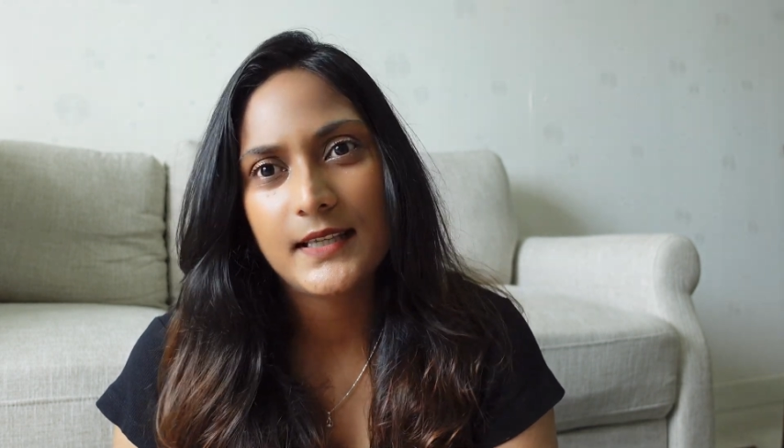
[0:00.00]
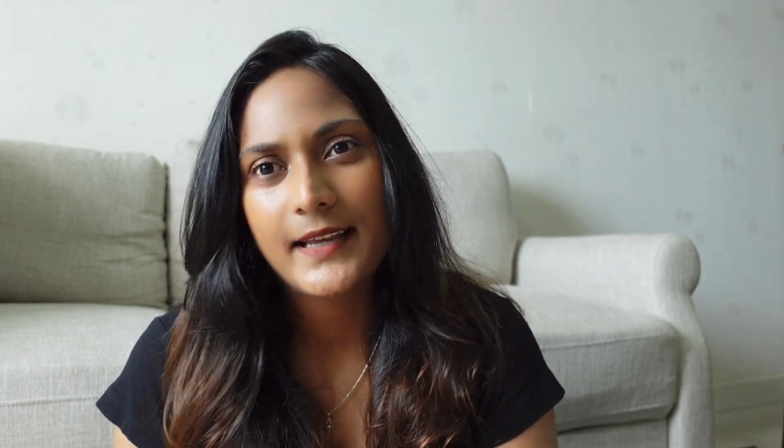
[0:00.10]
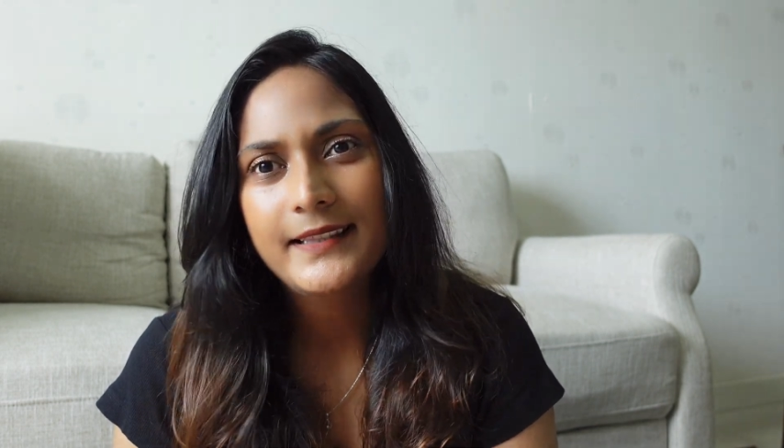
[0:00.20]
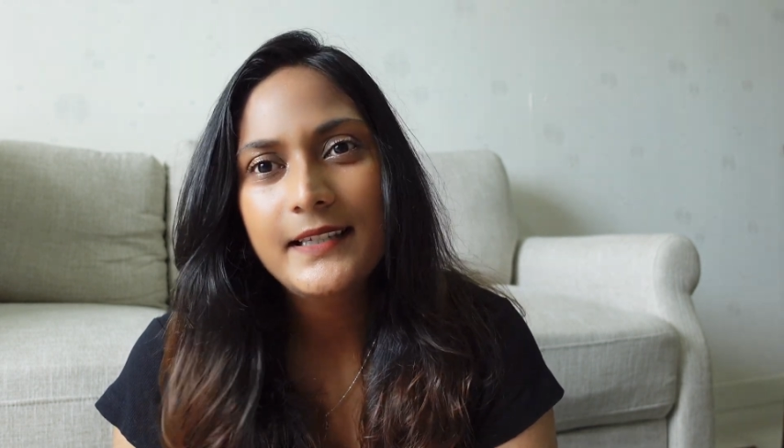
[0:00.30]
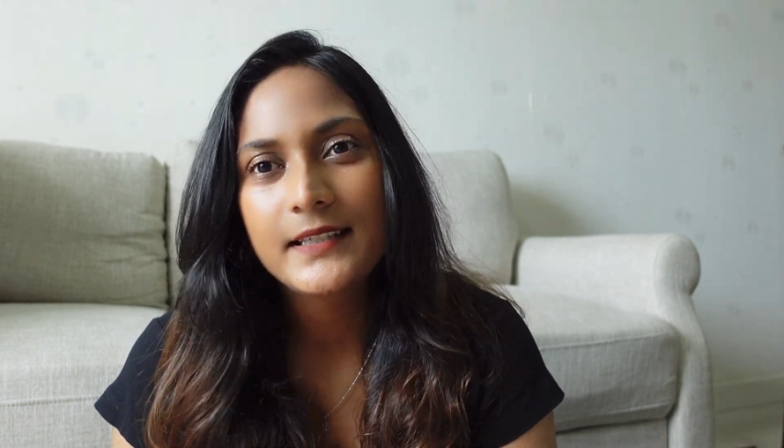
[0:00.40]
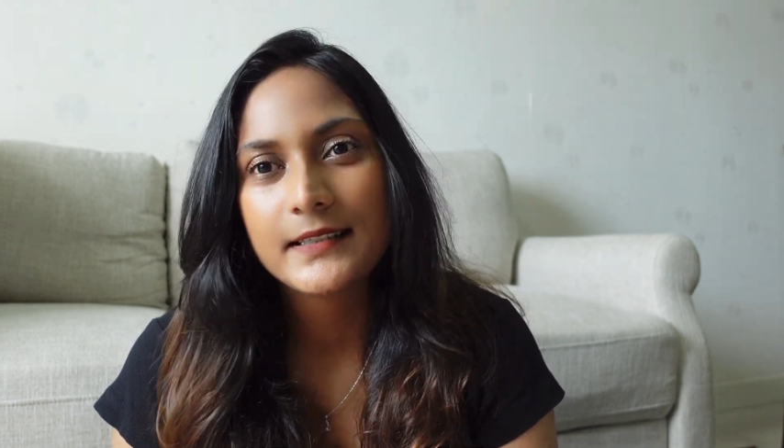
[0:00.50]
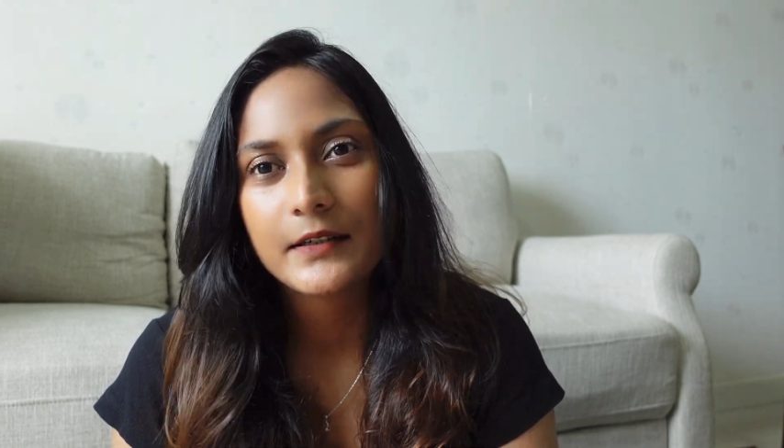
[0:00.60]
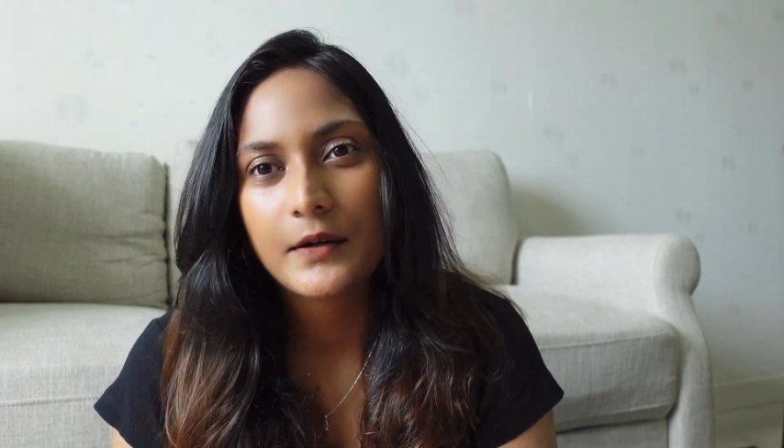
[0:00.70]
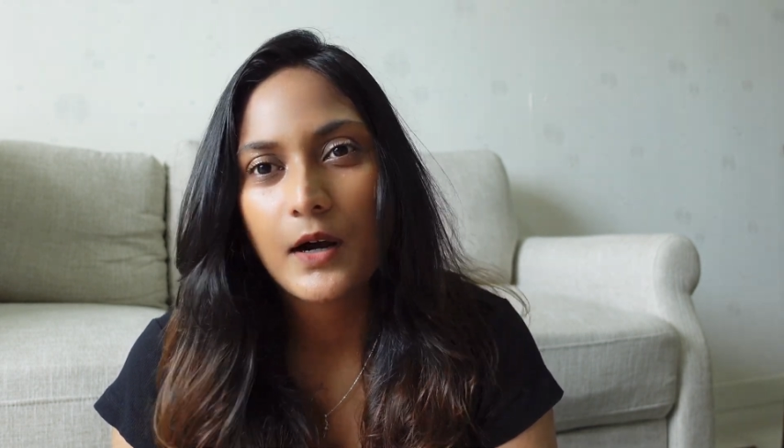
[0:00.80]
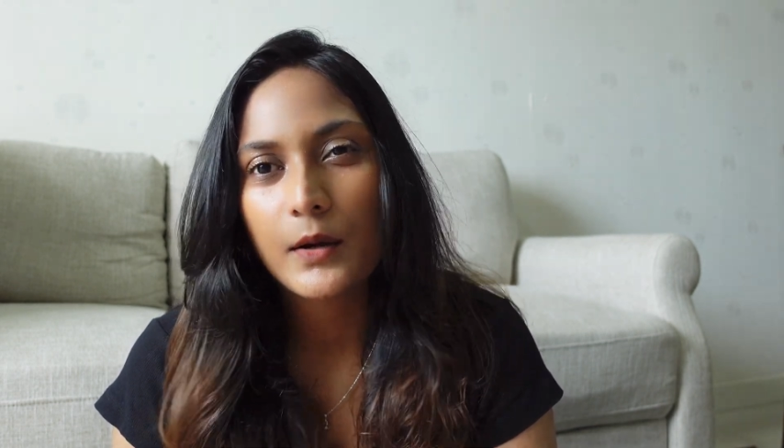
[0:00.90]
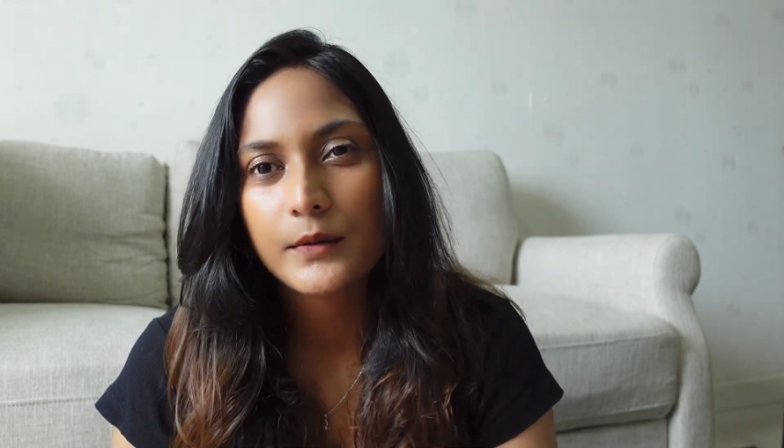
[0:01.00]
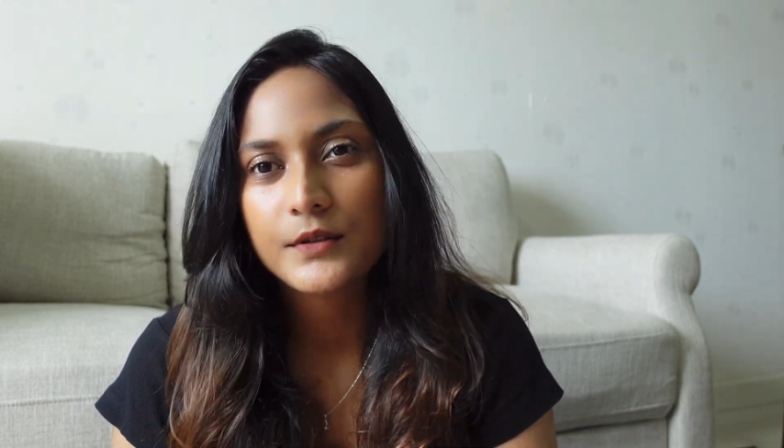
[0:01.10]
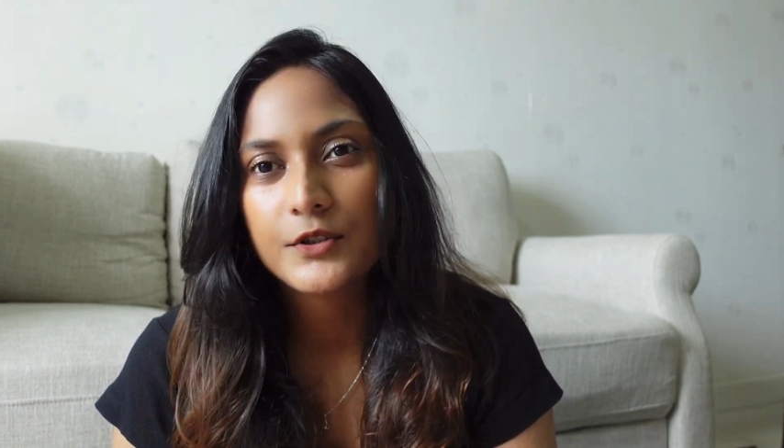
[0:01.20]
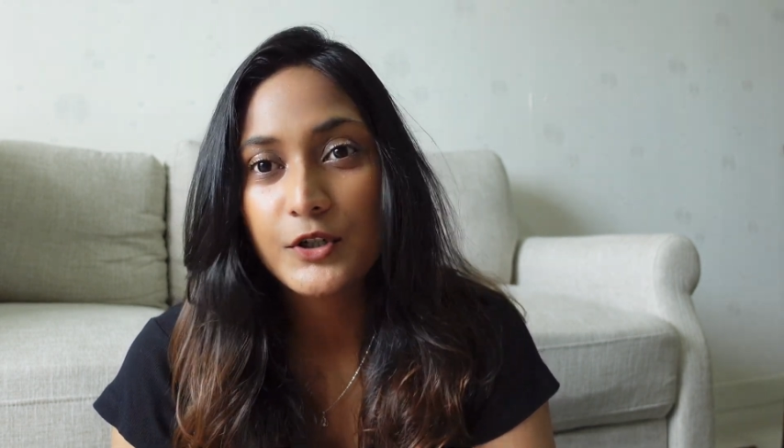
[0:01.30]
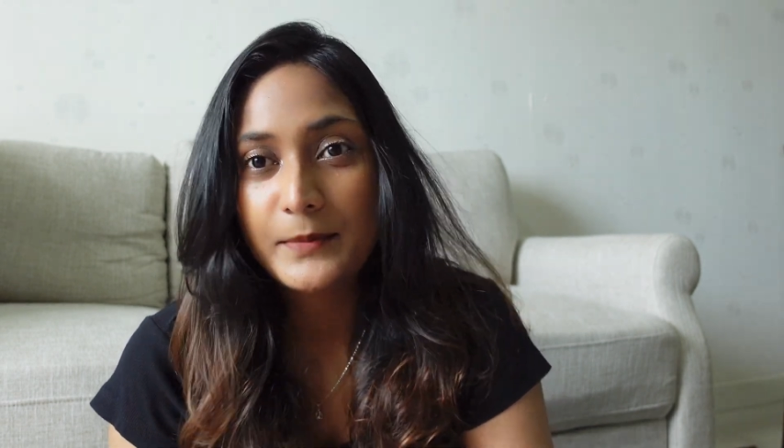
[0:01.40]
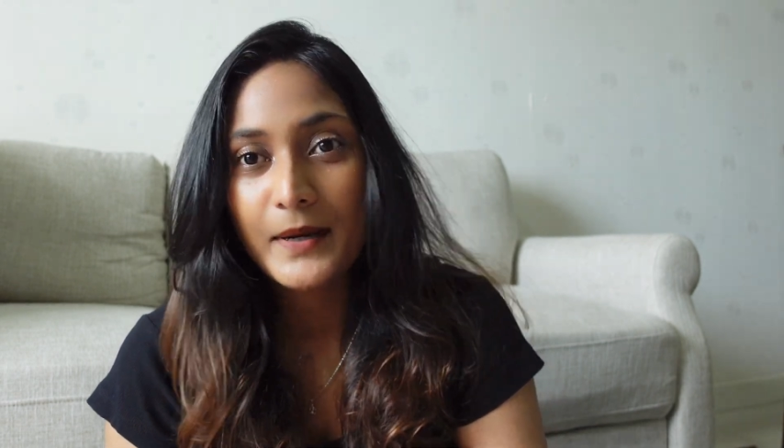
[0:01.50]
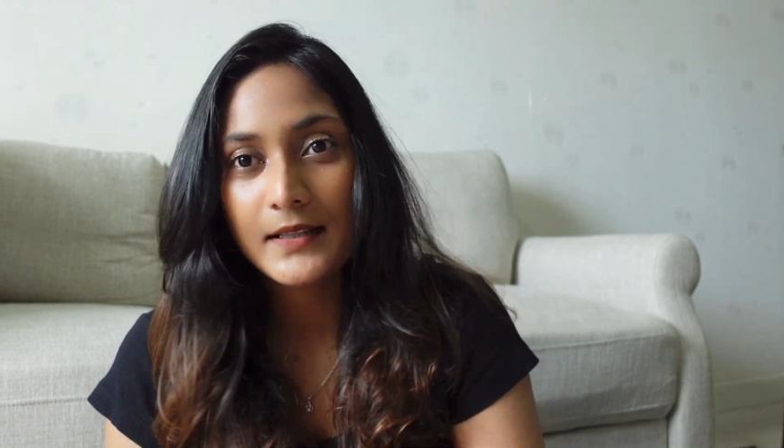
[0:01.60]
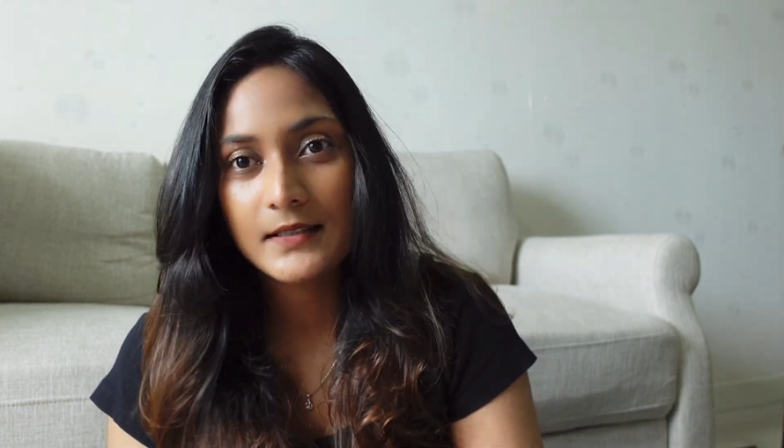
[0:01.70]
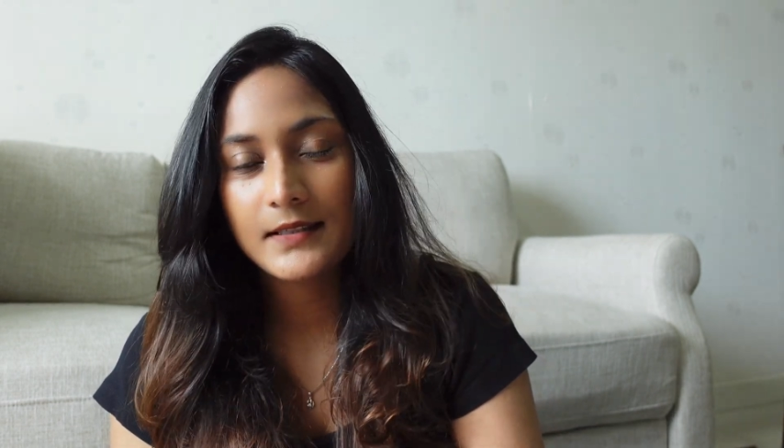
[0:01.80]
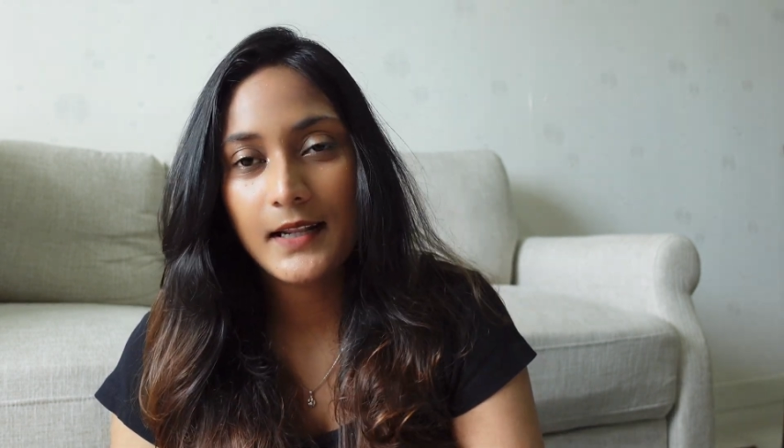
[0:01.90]
I think it's around 3
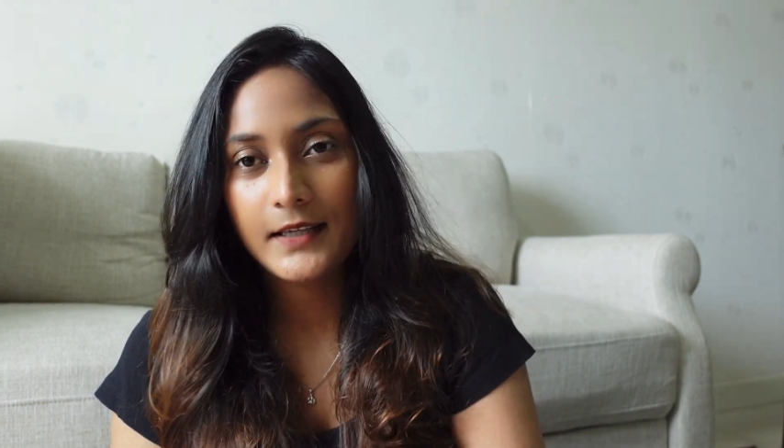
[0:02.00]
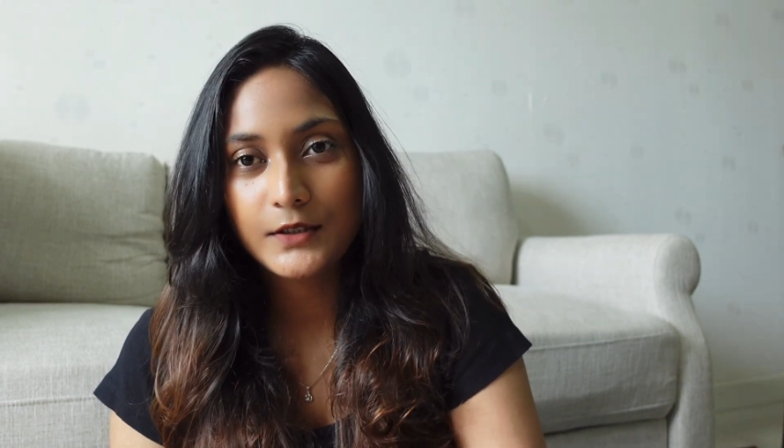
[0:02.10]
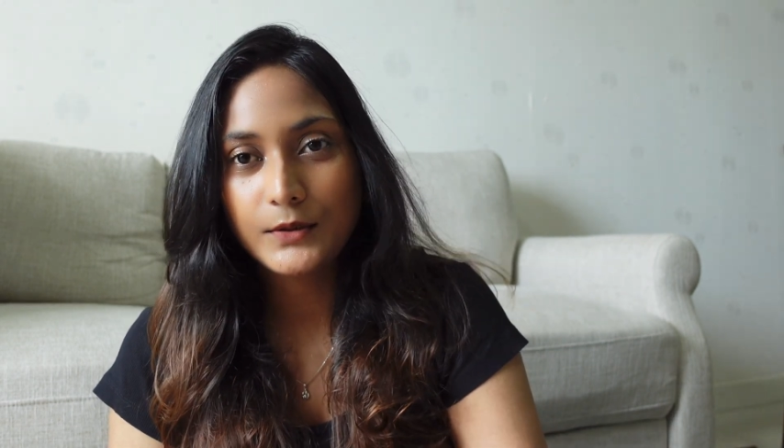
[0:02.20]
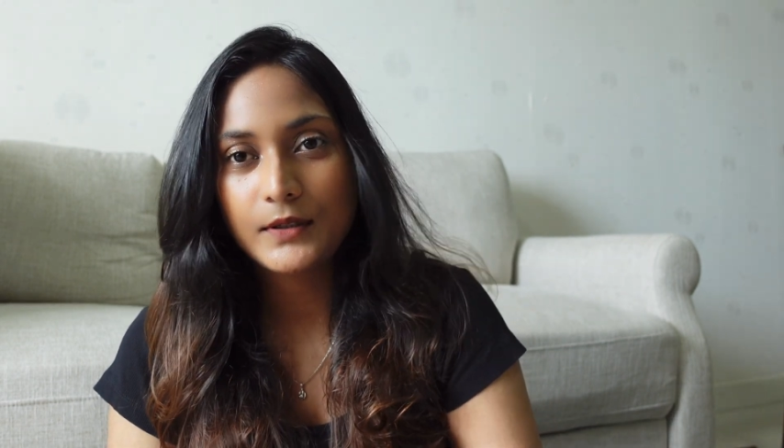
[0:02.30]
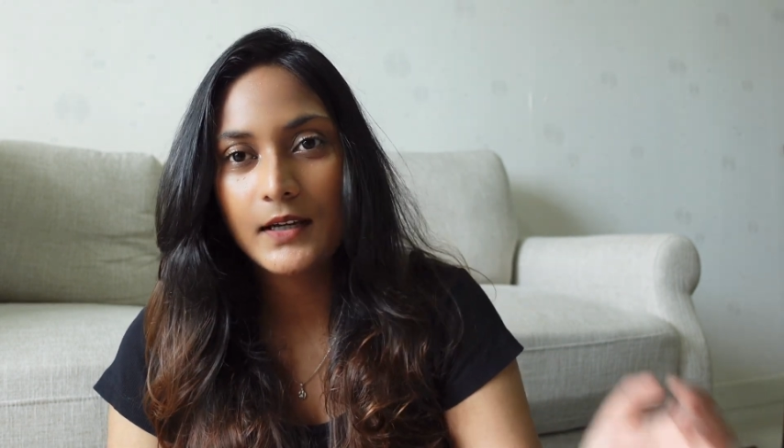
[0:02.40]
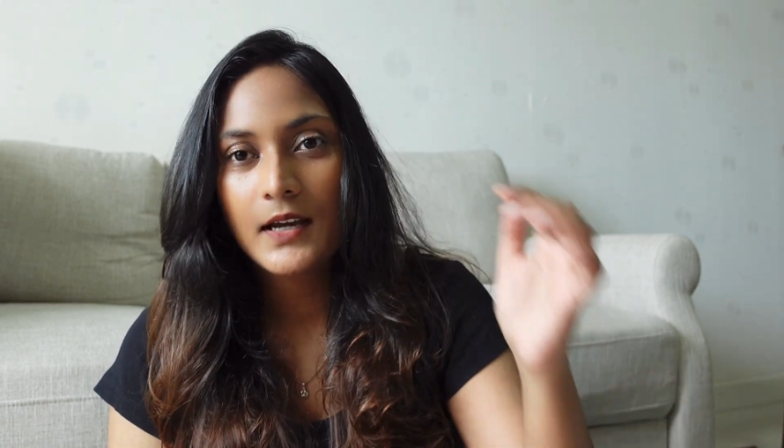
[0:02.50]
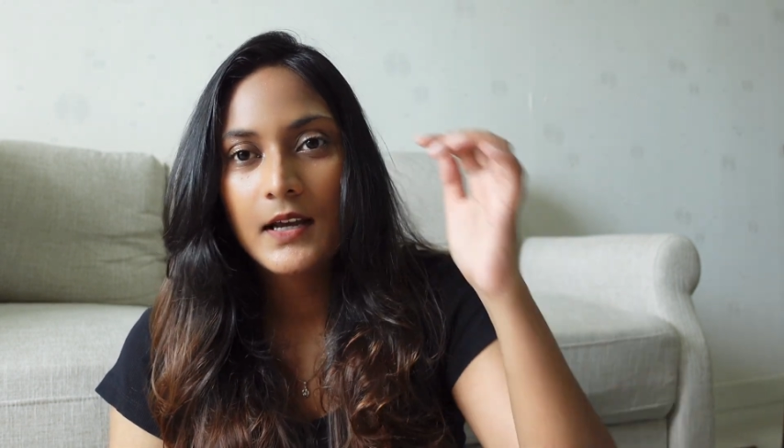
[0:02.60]
months that I took.